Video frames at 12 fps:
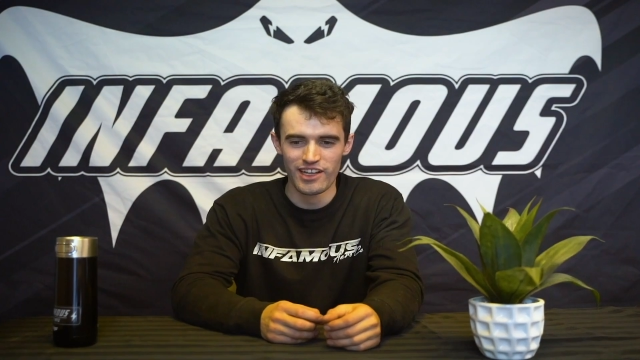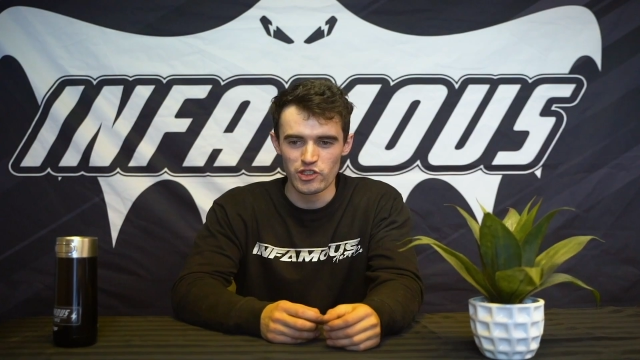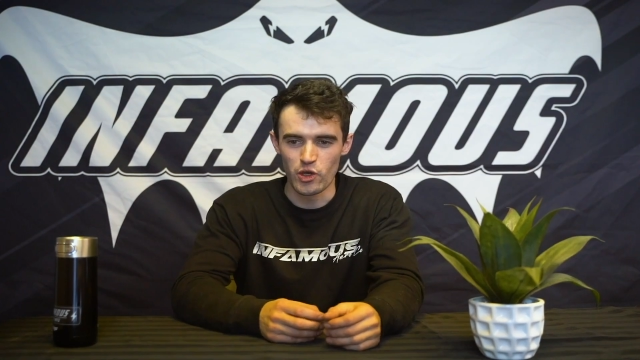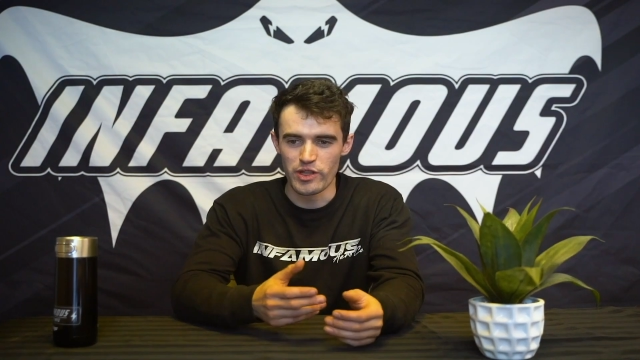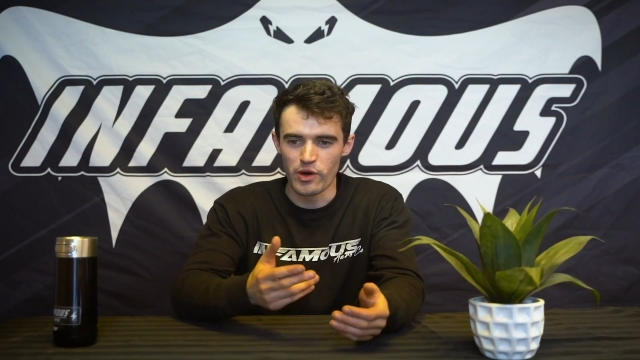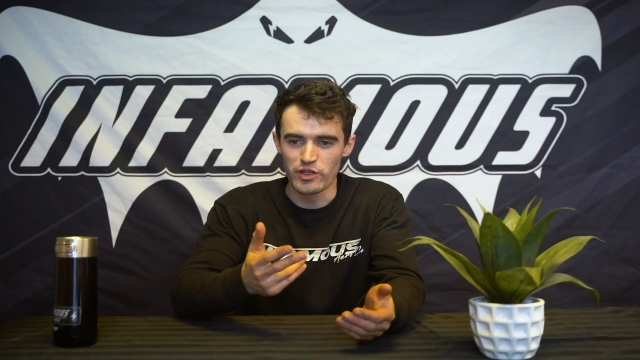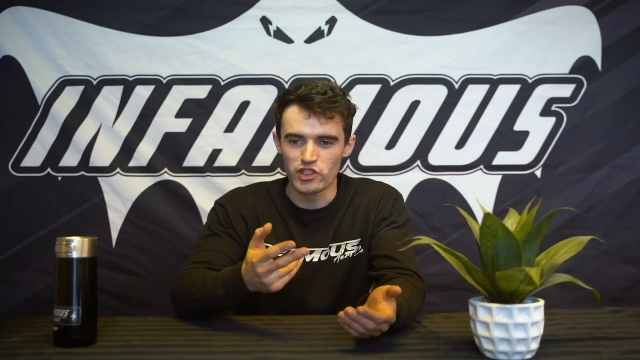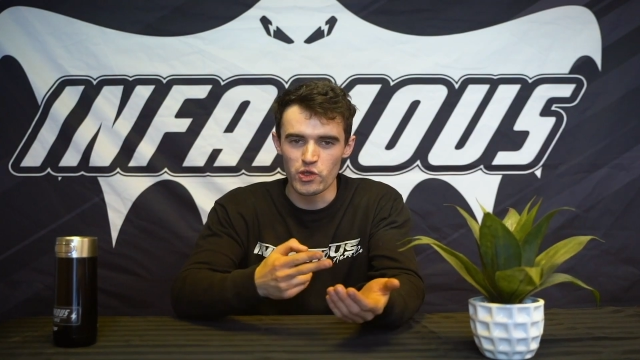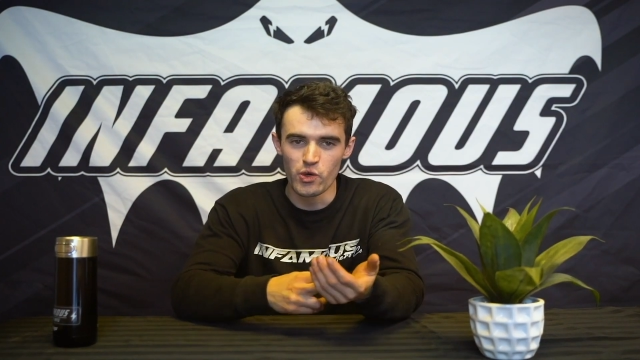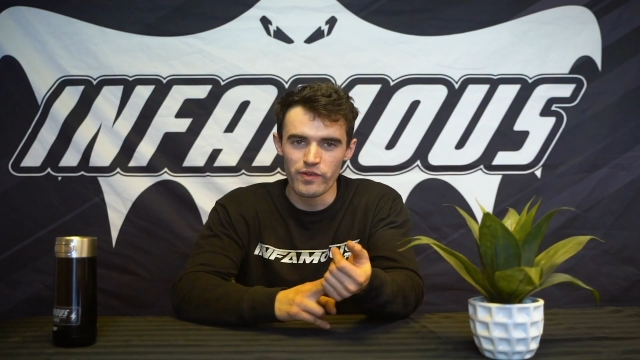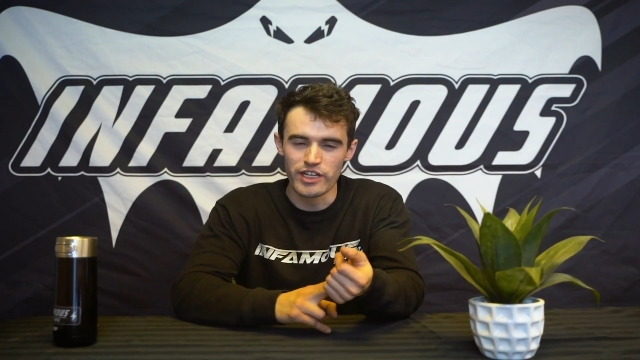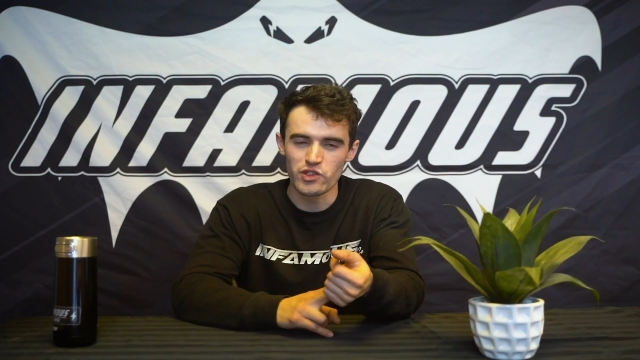So there was
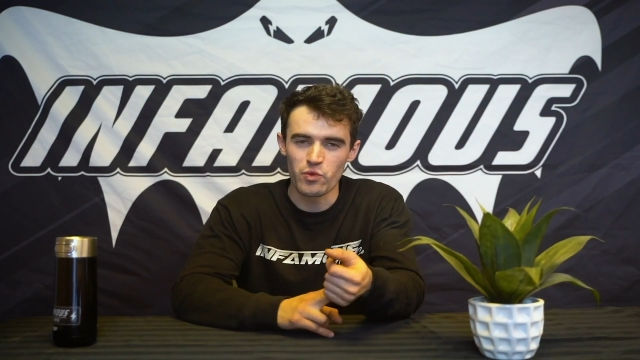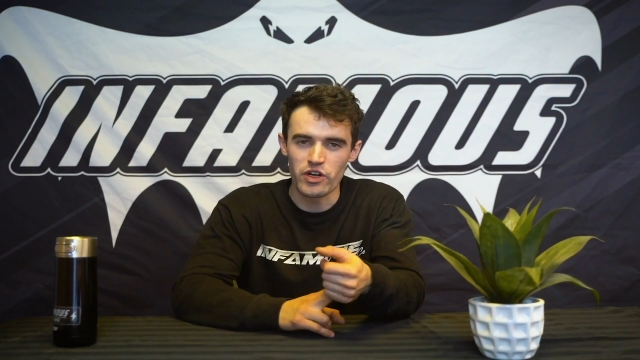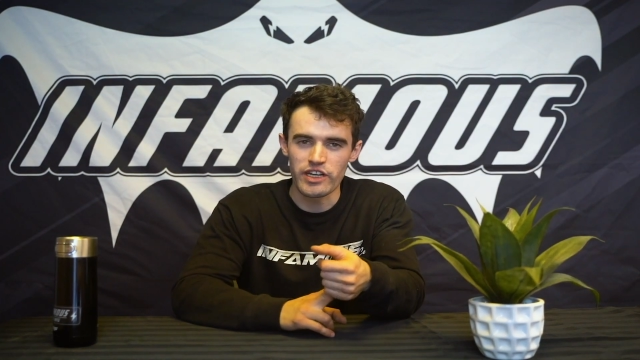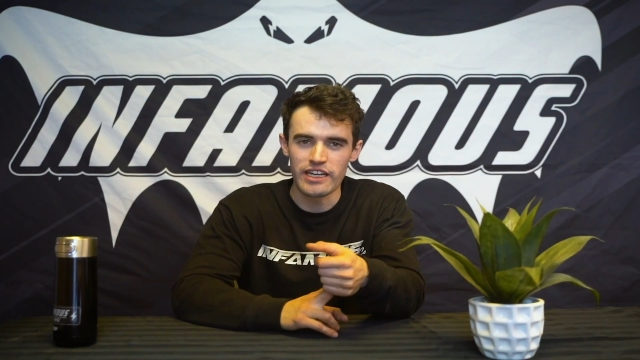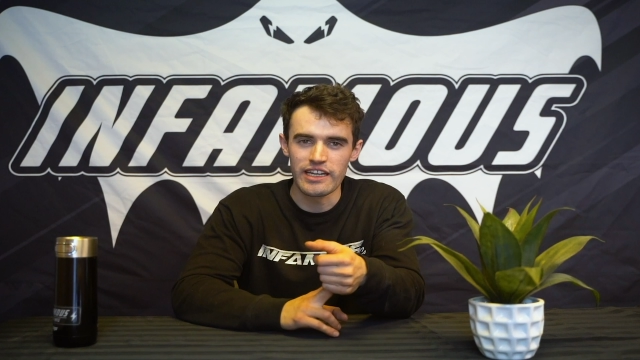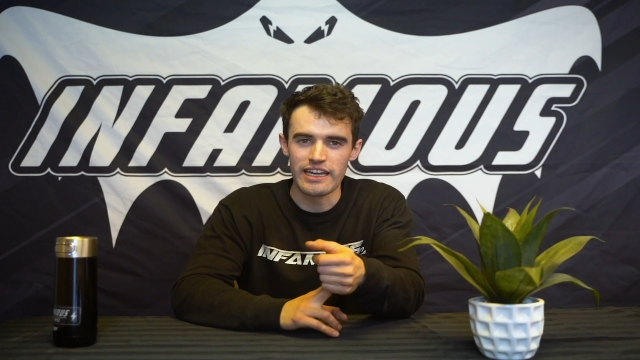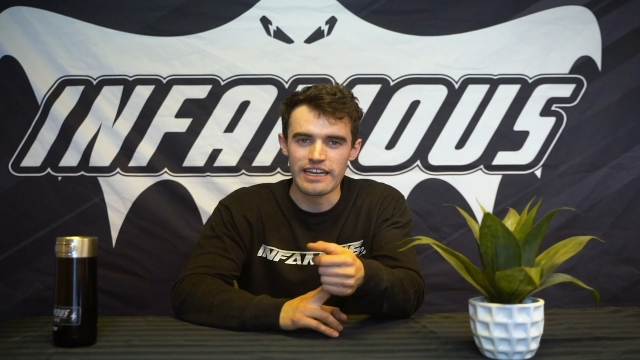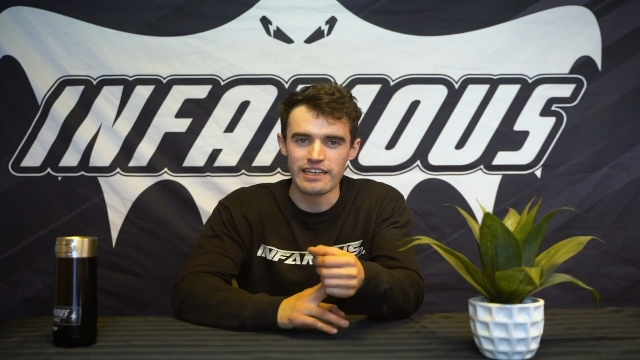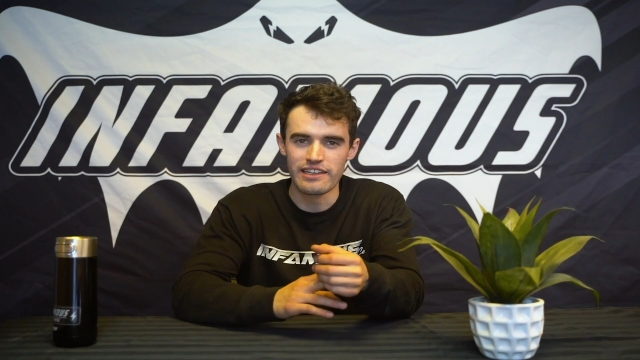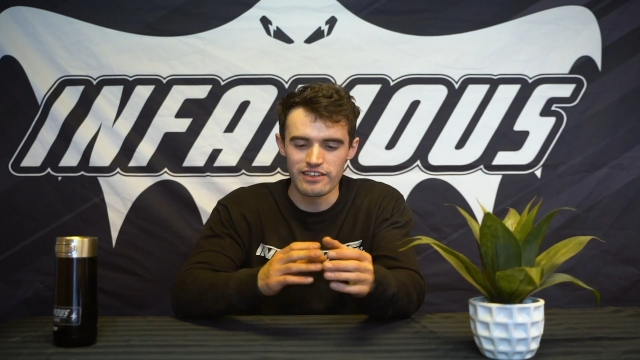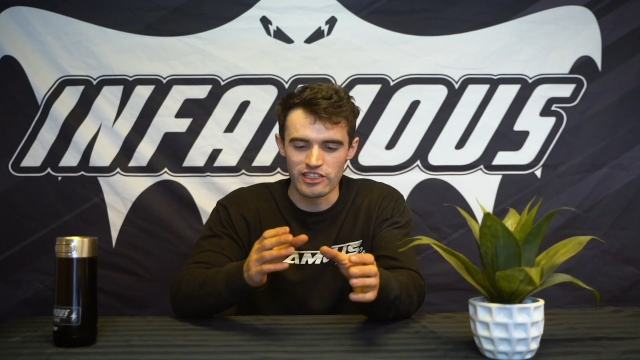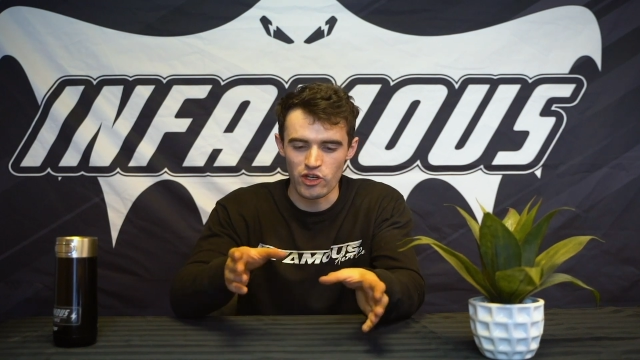two of us working
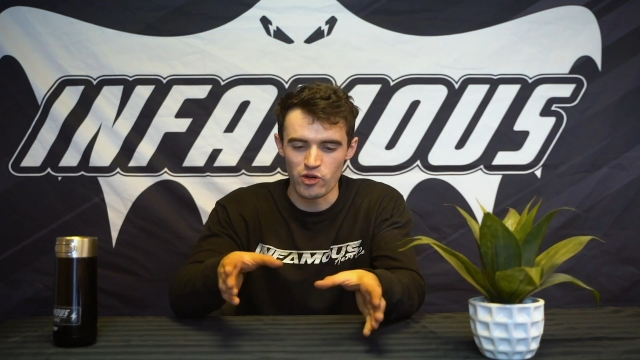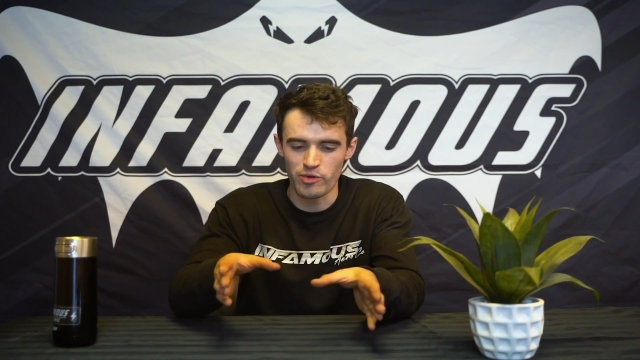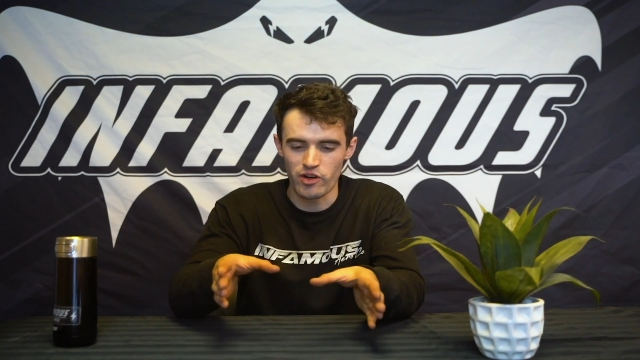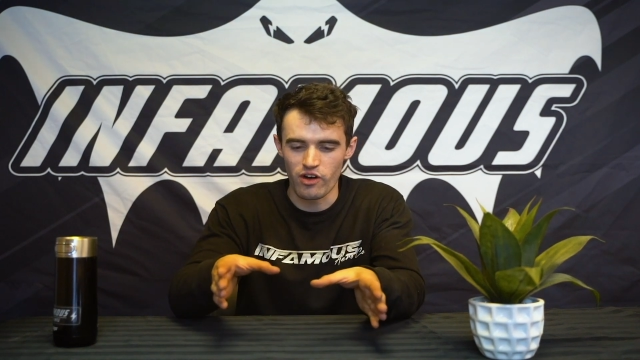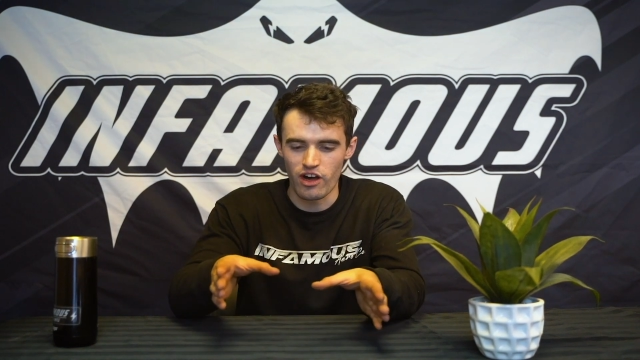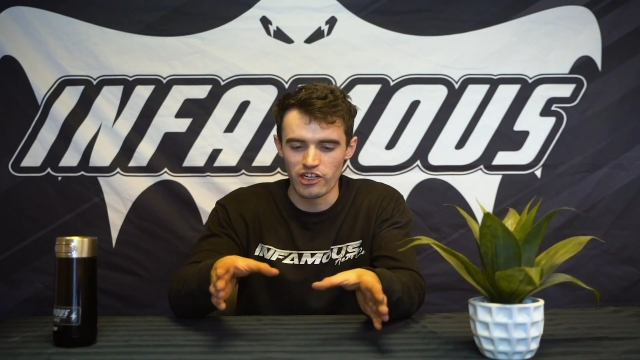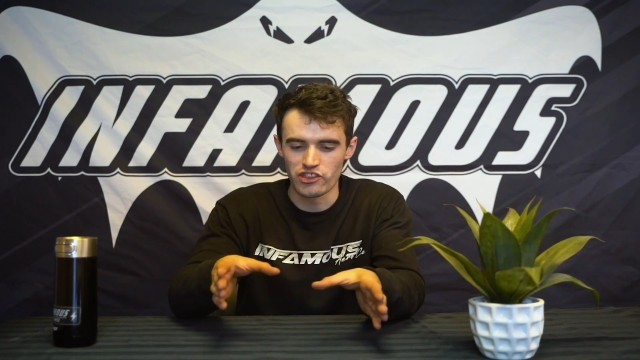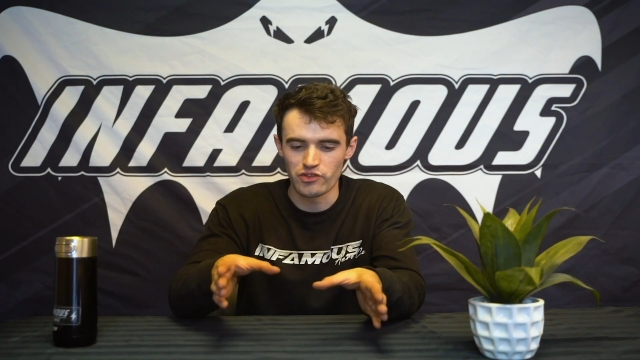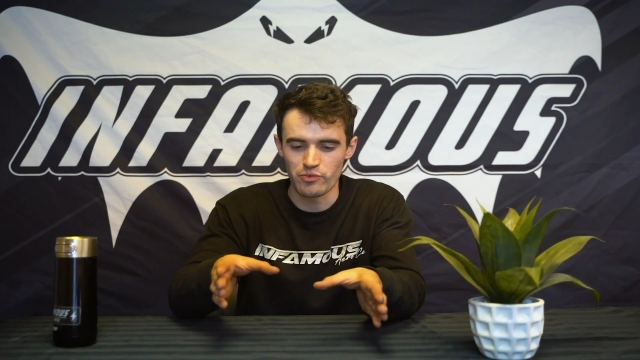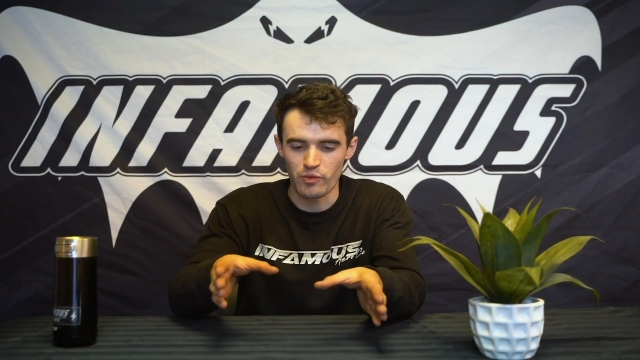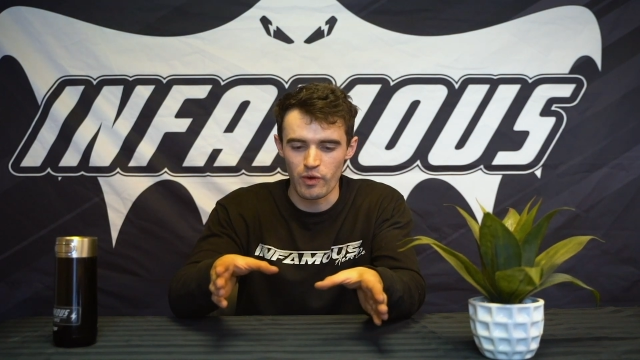in this home garage.